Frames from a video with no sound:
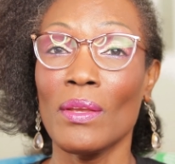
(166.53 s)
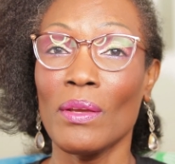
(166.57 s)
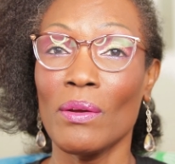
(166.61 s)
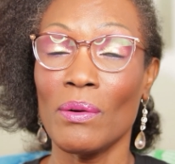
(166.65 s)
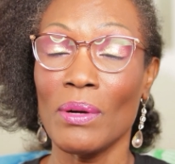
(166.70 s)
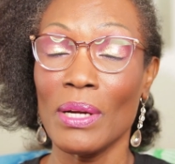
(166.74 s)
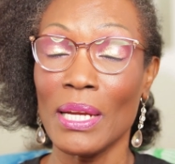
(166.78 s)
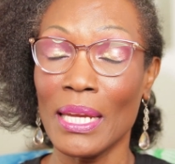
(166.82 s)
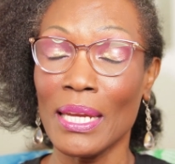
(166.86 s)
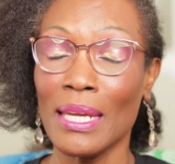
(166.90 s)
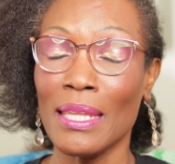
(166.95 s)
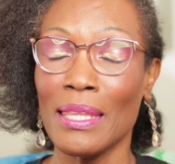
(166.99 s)

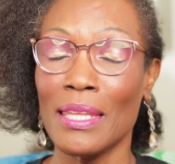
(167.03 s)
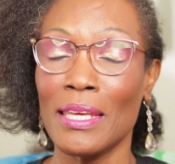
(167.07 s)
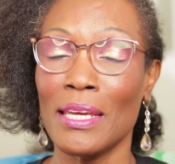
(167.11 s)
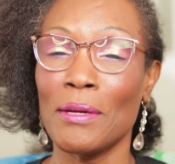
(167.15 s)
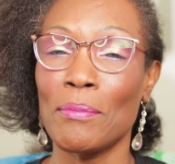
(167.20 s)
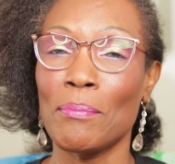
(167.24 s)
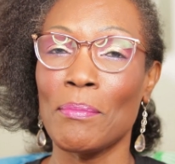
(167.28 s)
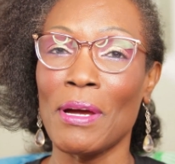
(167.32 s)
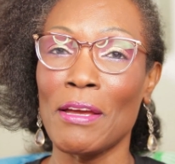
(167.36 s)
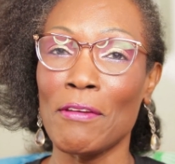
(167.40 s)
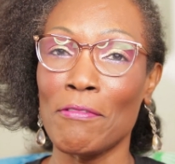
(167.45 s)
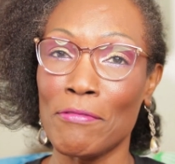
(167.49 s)
Okay,
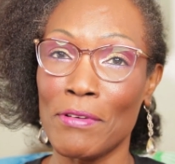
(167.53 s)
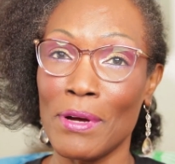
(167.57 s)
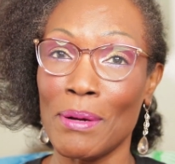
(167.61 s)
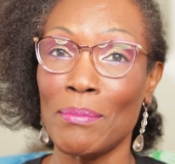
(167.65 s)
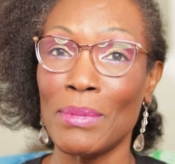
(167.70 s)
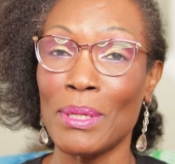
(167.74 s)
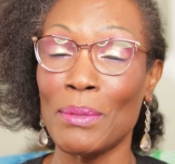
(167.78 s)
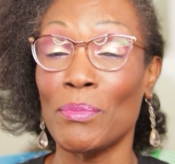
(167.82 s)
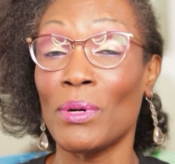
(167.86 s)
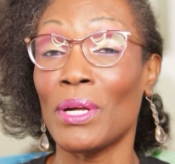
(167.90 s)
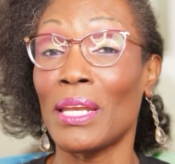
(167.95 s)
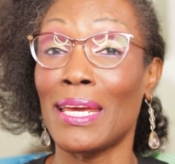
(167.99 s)
they're my
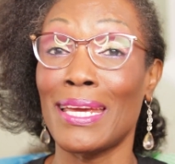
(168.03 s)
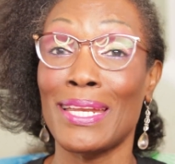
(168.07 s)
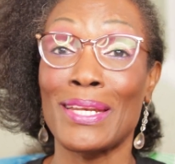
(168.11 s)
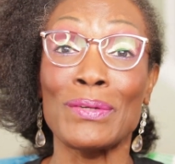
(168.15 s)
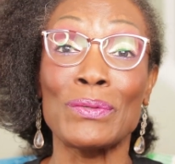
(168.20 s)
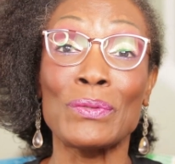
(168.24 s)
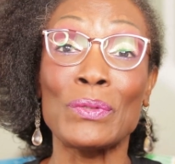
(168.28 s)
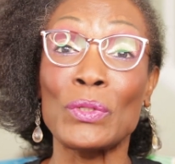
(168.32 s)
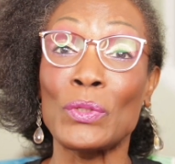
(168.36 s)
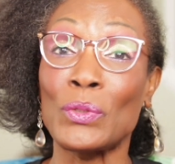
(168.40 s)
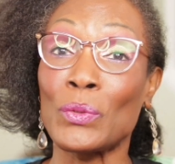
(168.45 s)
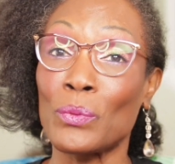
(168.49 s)
family, but I
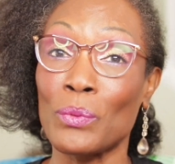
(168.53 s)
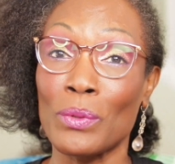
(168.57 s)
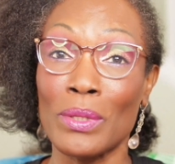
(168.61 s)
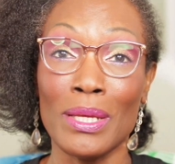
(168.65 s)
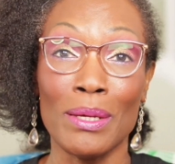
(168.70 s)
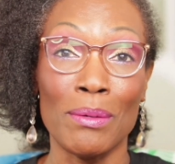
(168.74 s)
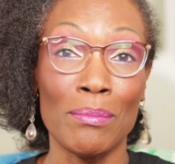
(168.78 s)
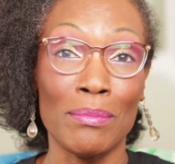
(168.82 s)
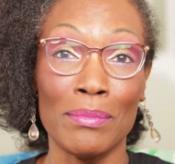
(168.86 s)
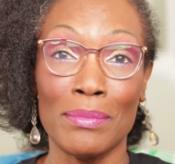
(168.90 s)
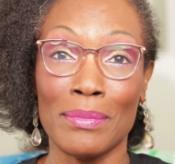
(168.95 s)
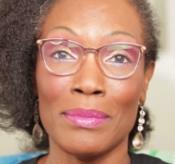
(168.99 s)
don't know
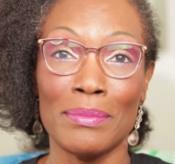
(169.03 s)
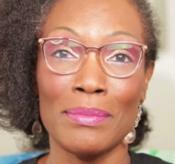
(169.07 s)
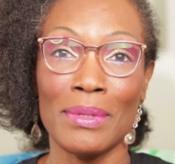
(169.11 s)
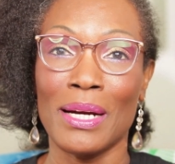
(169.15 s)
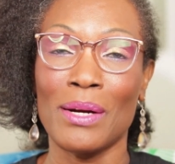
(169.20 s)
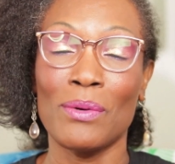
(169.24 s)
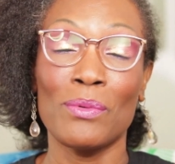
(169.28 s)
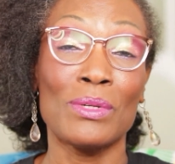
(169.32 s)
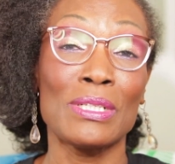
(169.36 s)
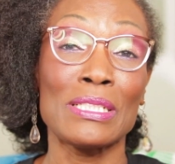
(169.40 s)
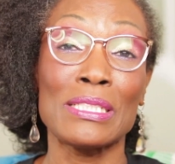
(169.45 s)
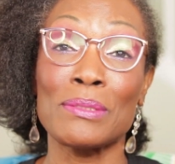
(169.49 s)
them.
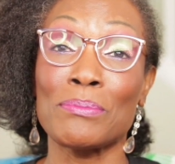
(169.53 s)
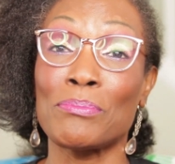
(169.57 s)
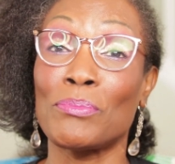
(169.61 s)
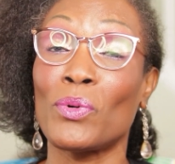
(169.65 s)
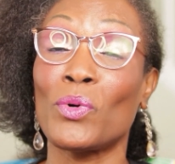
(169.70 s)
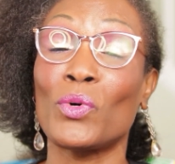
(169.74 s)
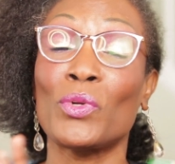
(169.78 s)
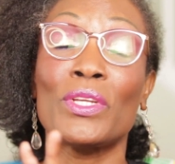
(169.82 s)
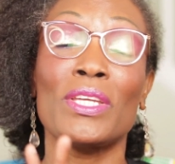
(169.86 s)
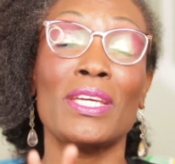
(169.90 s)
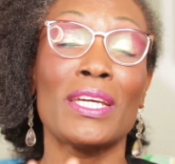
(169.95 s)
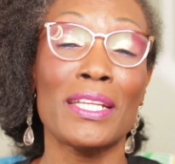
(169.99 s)
I wasn't
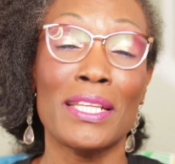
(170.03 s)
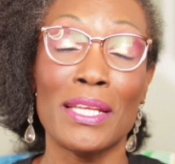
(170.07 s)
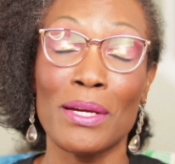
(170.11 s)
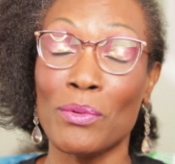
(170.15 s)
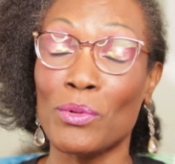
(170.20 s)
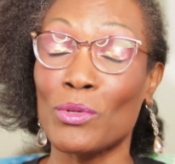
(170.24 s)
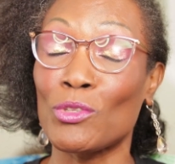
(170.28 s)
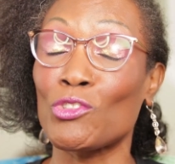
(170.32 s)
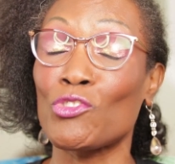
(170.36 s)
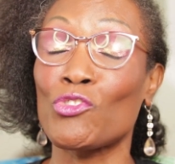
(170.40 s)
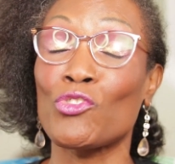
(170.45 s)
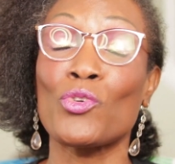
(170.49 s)
born yet. I
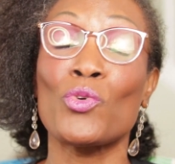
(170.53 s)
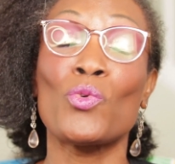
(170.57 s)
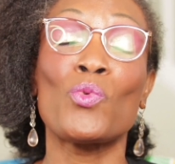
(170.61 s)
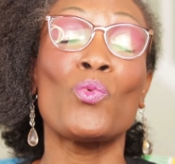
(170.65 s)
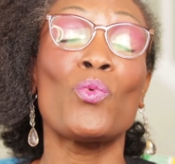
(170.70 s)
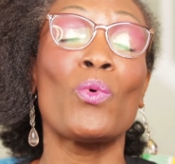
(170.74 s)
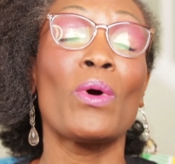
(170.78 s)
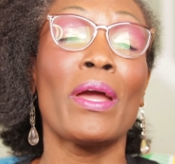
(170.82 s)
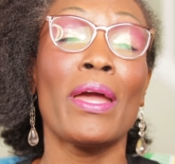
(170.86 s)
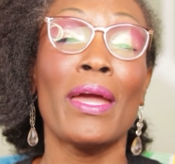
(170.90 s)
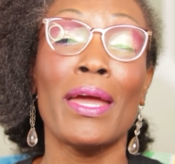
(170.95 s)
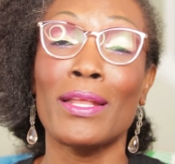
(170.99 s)
was
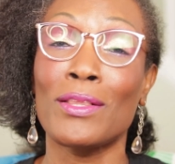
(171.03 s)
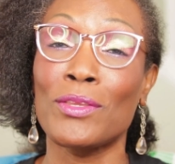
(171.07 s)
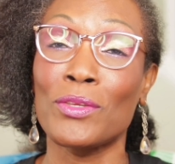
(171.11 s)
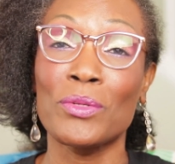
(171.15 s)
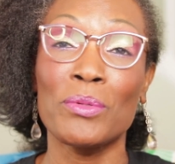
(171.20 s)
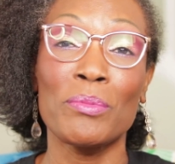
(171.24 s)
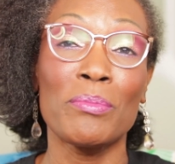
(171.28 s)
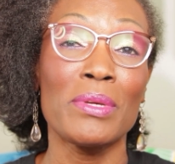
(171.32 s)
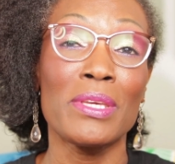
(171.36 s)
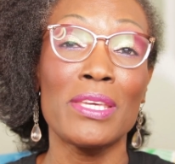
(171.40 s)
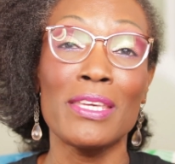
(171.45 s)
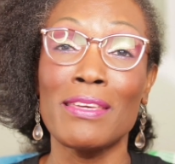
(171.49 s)
nowhere to
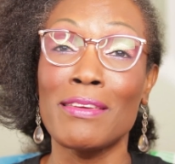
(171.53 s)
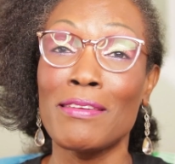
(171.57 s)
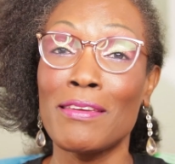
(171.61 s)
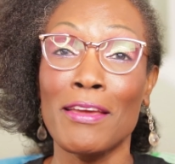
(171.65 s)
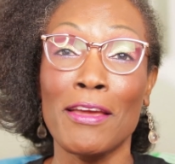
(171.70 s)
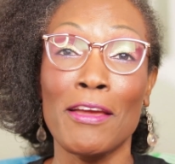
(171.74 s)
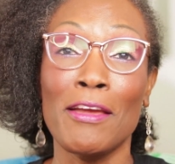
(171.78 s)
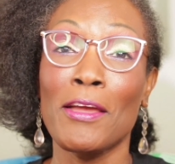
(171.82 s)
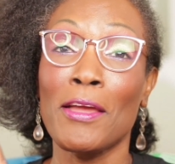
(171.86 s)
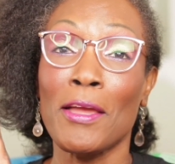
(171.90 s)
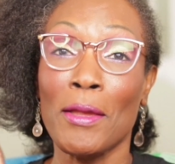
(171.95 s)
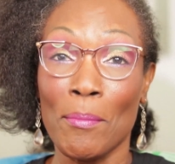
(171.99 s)
be
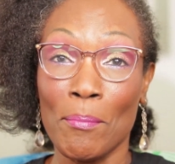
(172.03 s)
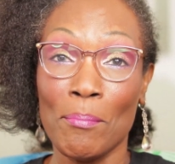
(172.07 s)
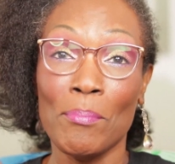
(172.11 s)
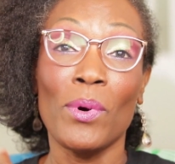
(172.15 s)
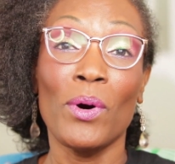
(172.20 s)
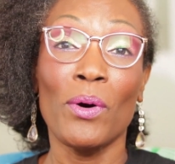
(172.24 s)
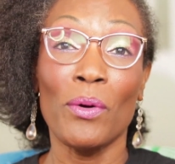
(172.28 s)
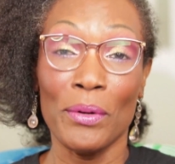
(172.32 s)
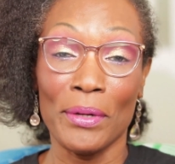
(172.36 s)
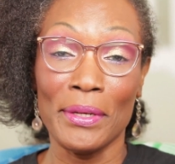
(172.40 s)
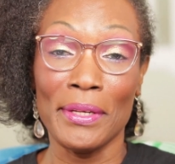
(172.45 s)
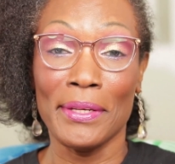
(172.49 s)

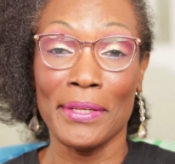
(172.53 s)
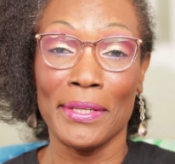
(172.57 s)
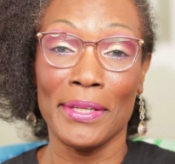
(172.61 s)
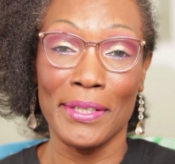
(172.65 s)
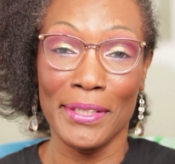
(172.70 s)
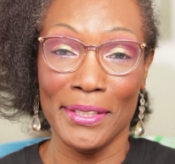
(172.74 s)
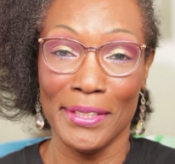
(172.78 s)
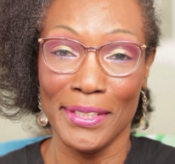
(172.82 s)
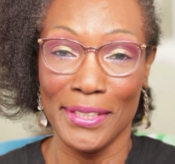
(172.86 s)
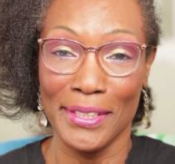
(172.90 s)
born.